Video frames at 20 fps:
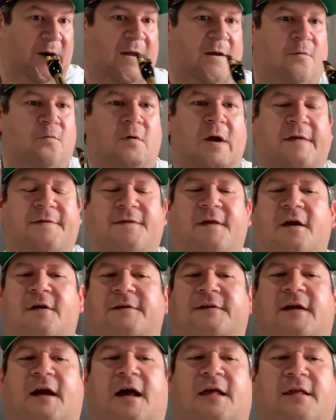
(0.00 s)
Right there is
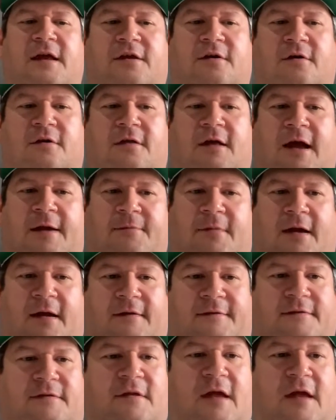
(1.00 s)
kind of like your climax, and